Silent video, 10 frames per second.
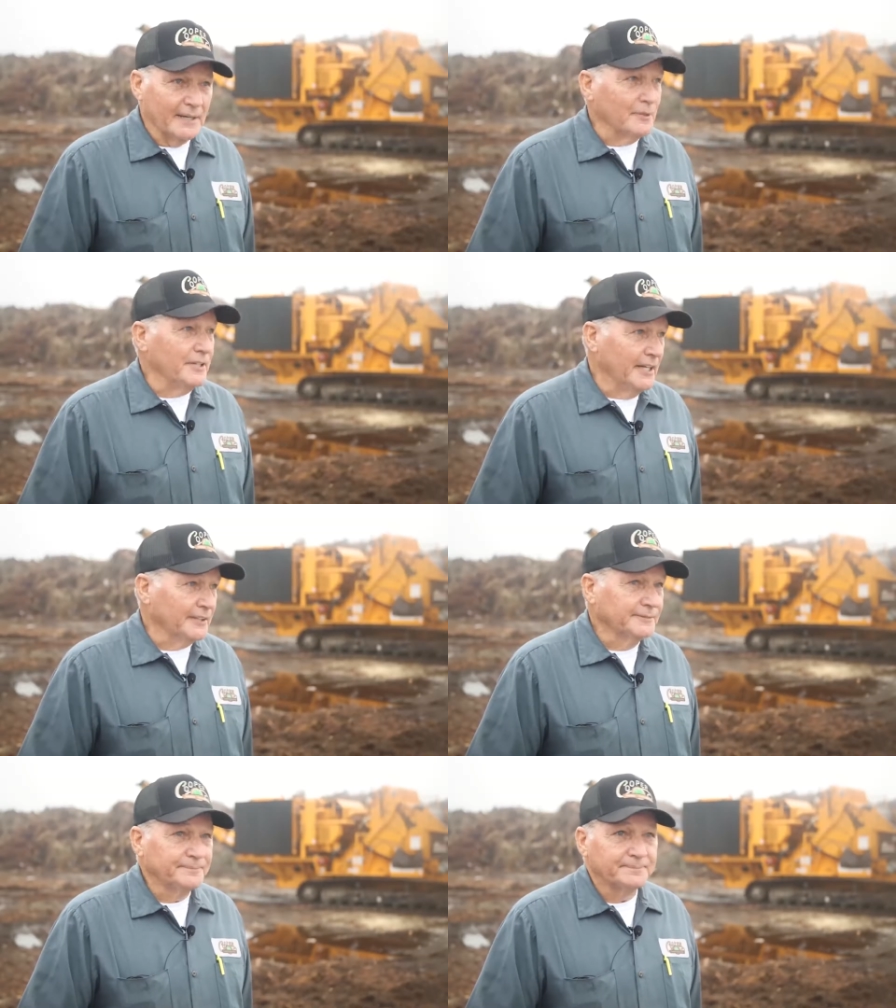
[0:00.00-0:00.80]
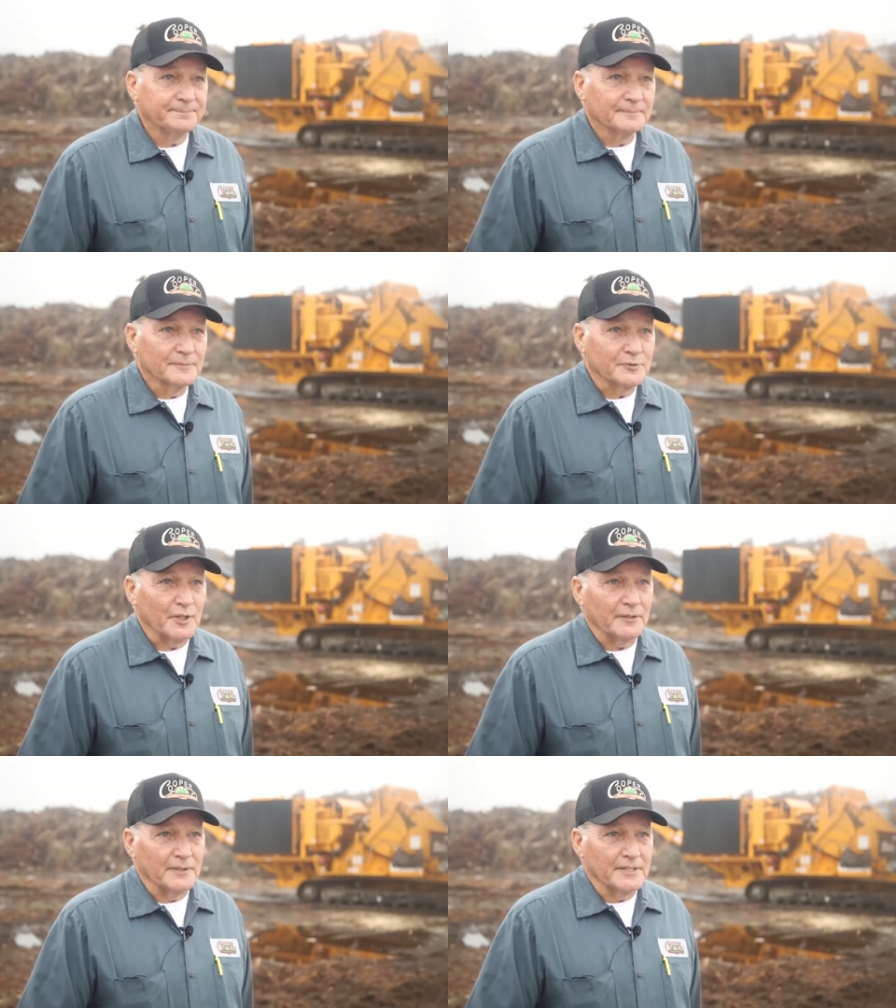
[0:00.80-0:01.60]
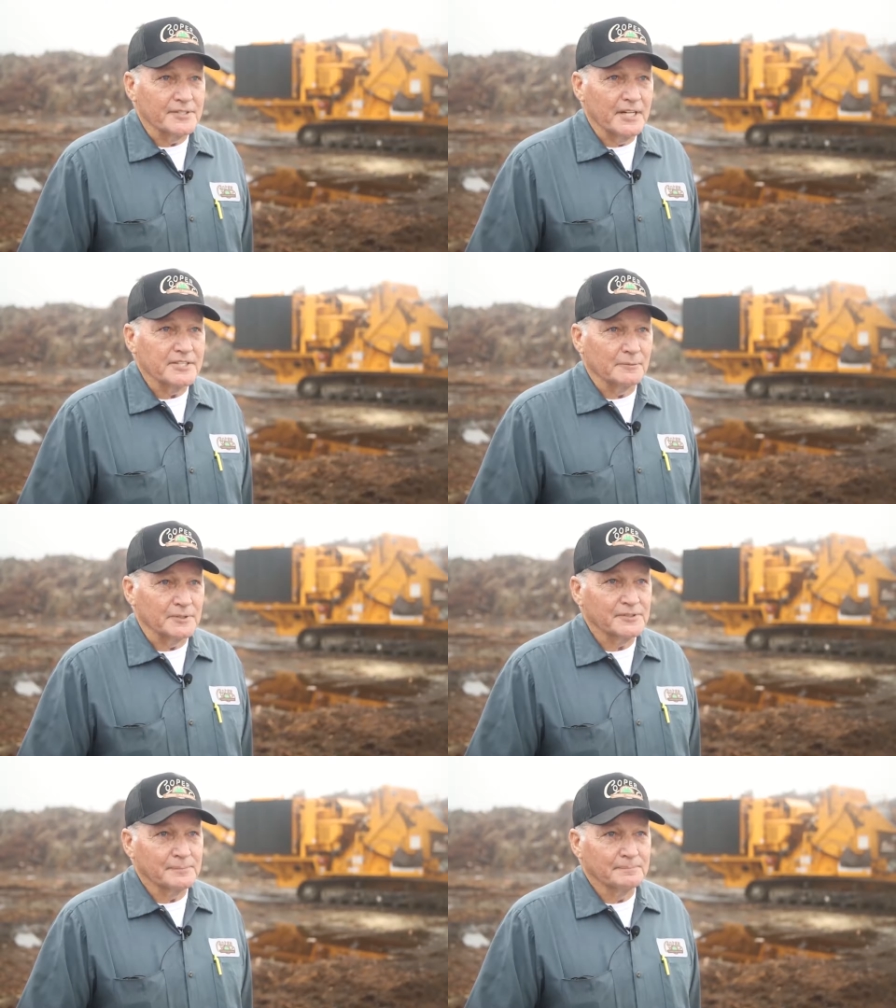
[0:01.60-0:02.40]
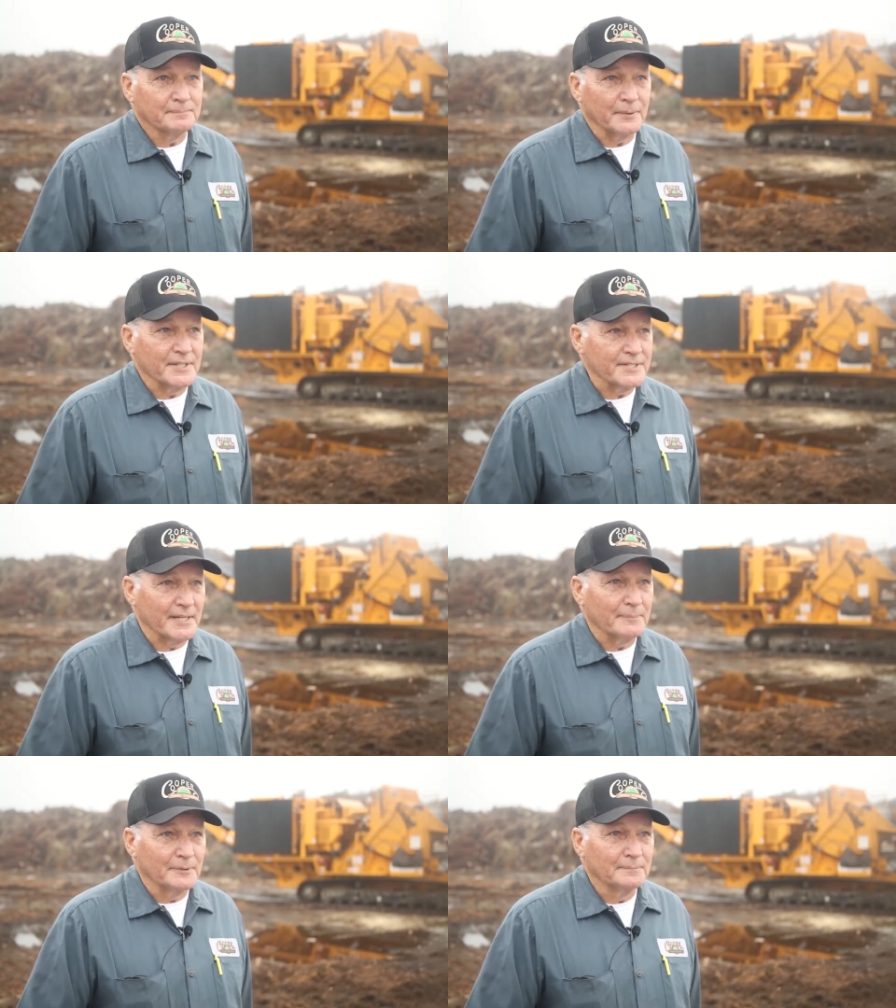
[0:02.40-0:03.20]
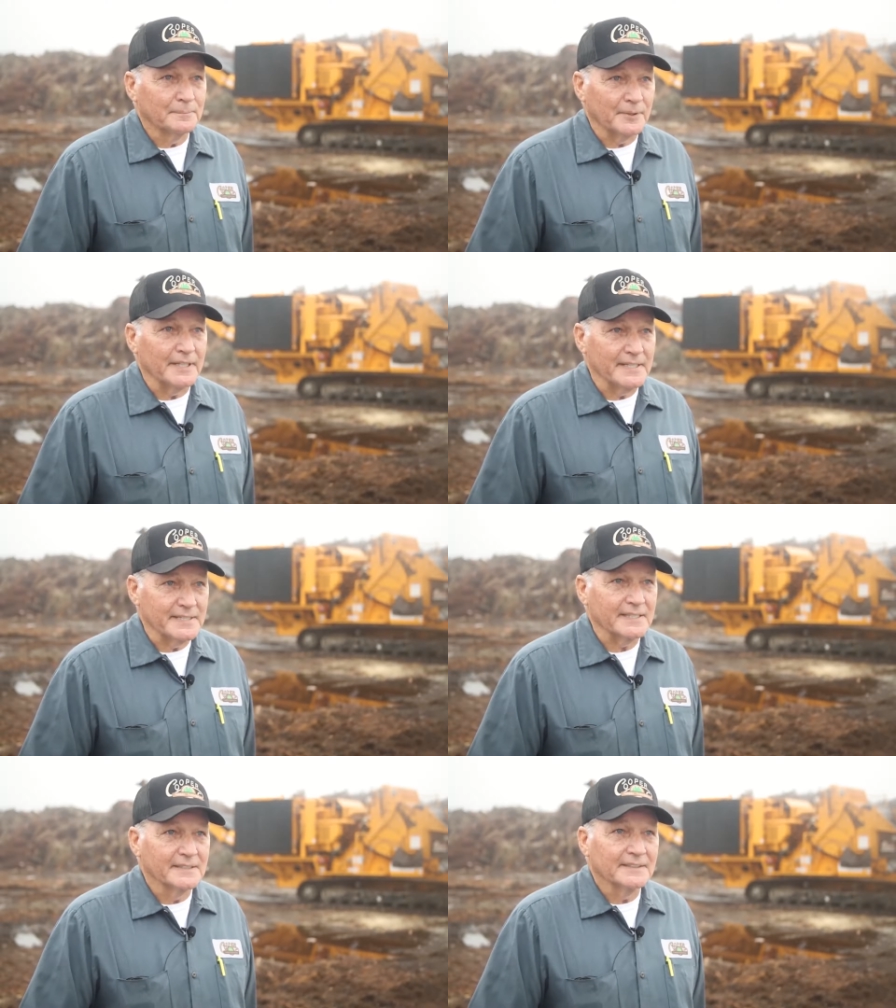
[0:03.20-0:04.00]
they would do. So the decision was pretty simple, pretty easy.